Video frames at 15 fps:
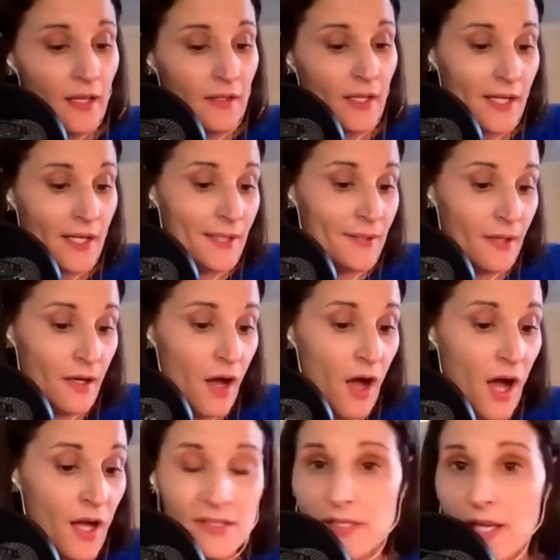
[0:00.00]
a
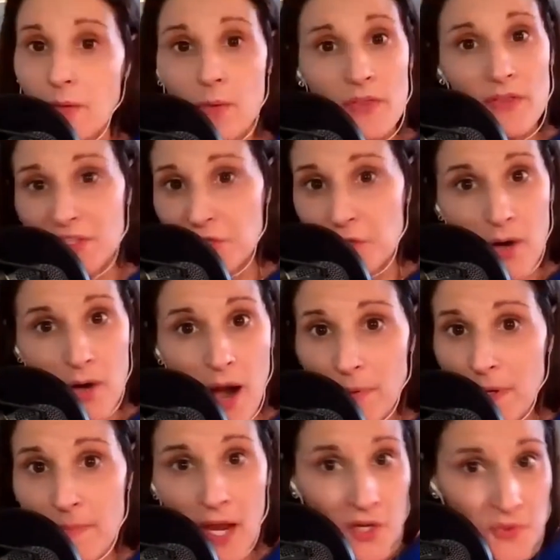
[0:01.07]
on-site, whether that's your
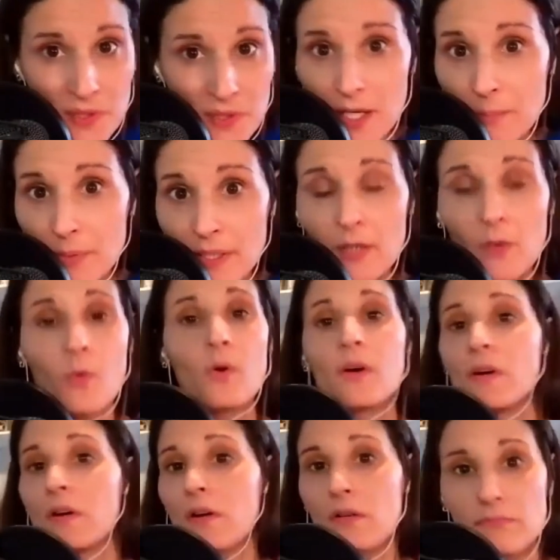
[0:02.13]
property management company
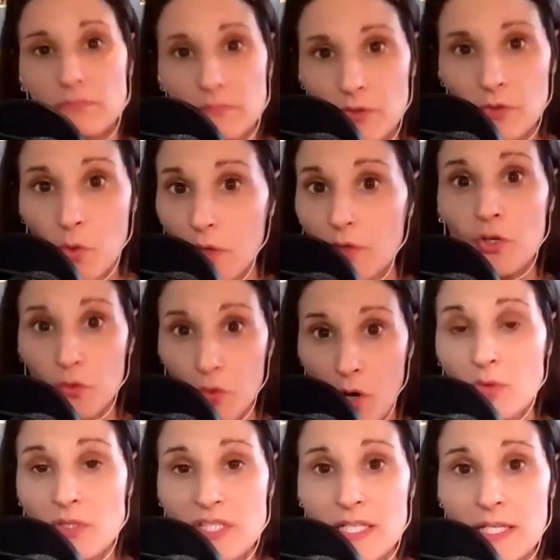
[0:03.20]
or your
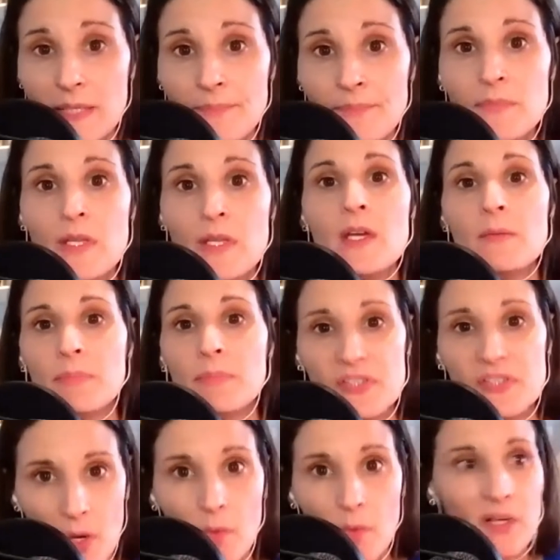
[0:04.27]
own team, but
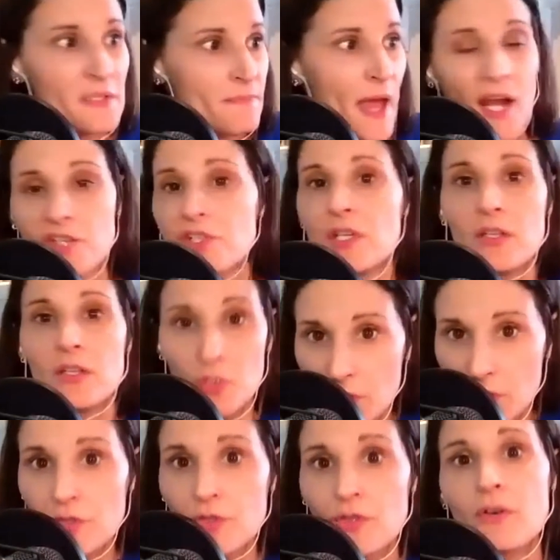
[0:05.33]
someone is managing
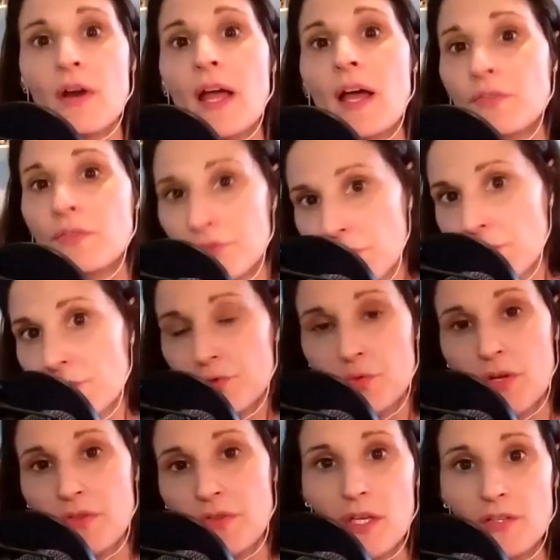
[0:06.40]
unit turnarounds, those sort
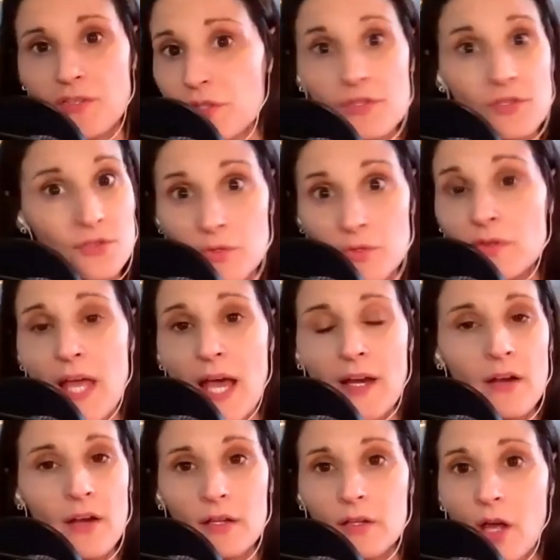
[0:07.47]
of things. Because you're doing that
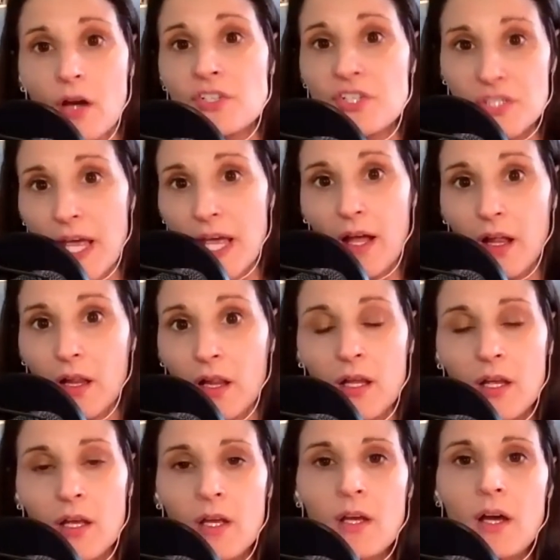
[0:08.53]
on a large scale,
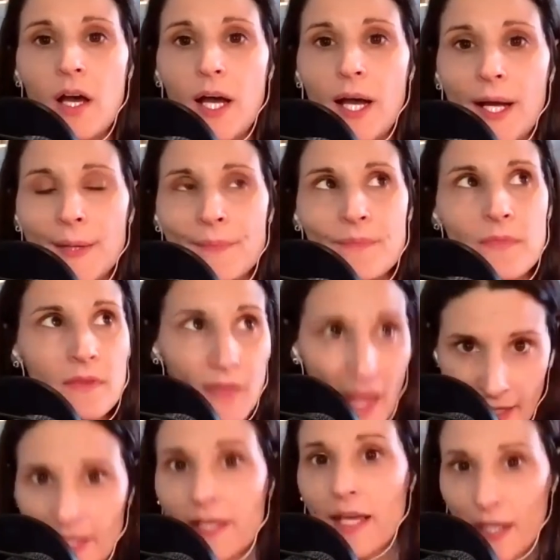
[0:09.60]

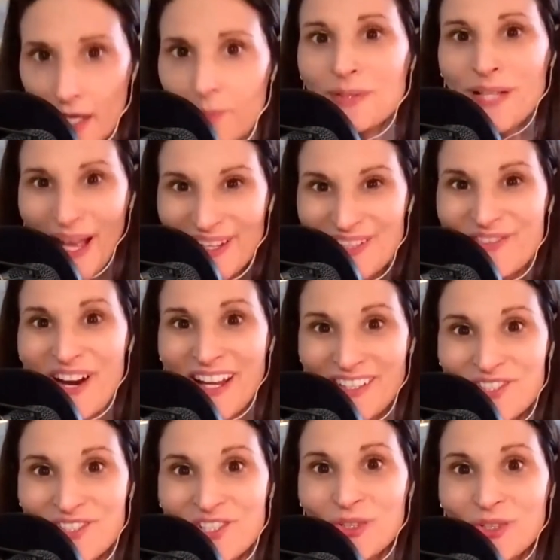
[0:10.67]
that can get complex, right?
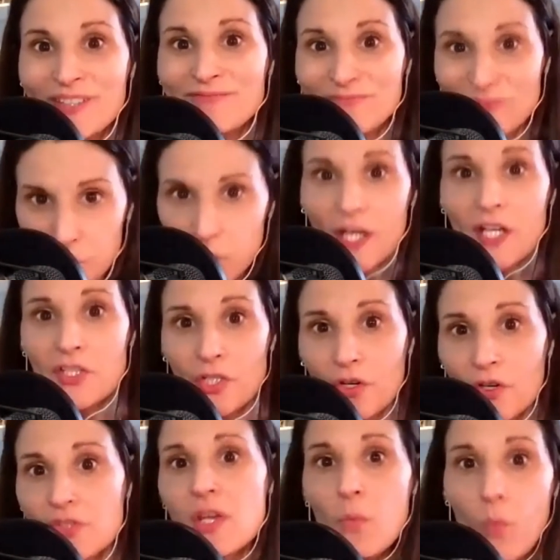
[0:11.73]
You're doing 20
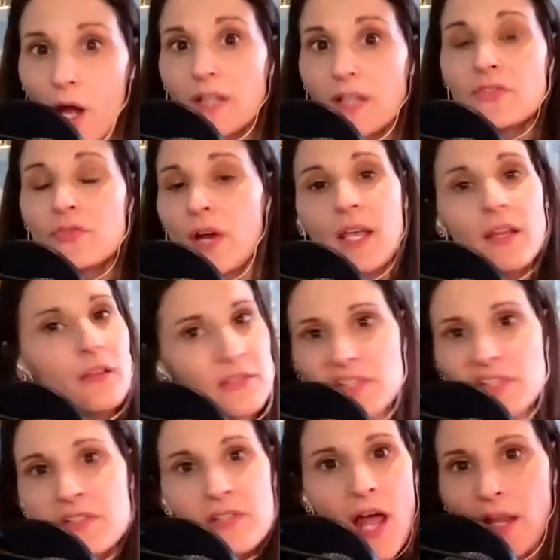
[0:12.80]
turns at once, right? This
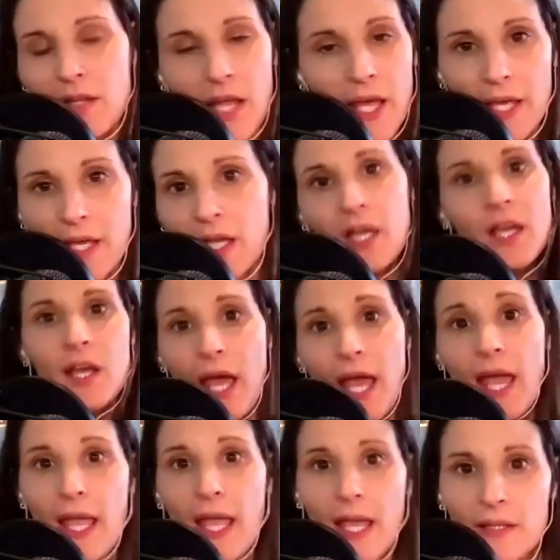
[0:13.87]
is not like,
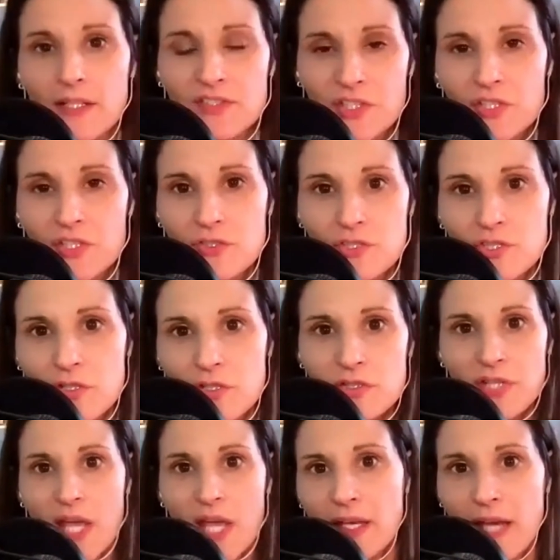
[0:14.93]
hey, let's just
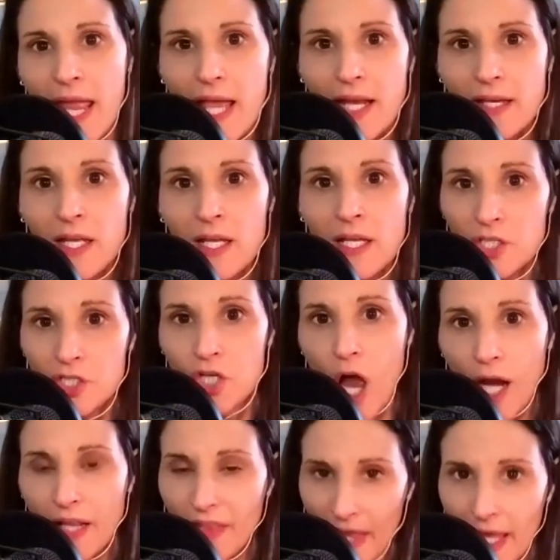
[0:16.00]
send
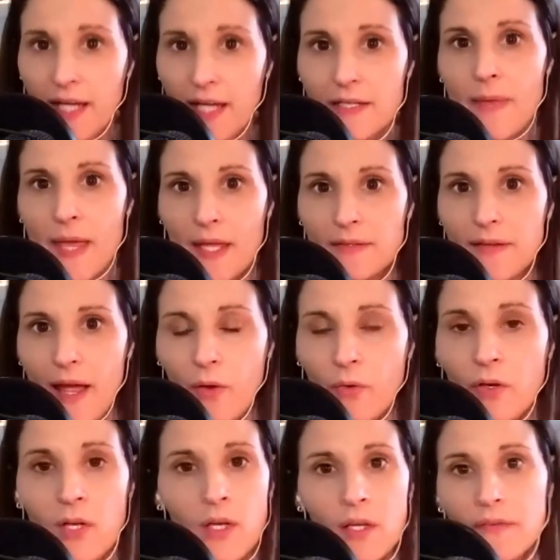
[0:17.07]
Johnny the handyman
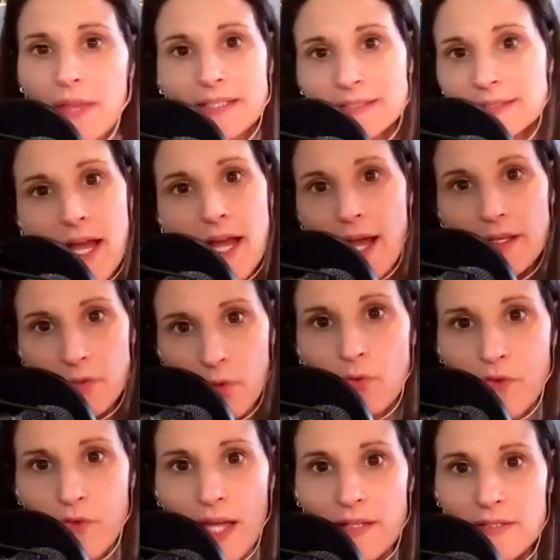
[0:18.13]
down. That's not, no
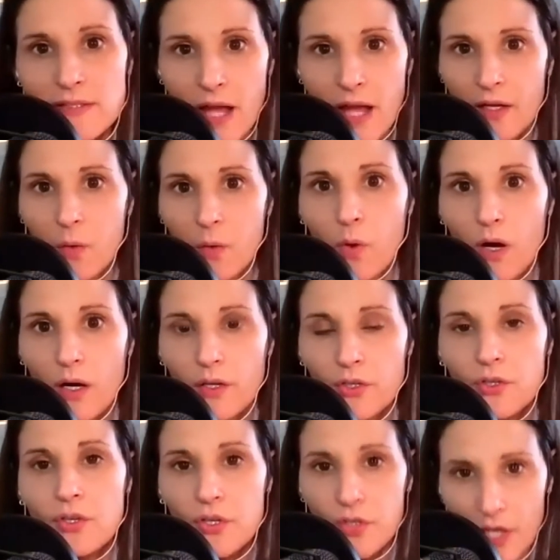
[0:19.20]
offense, not going to work. You got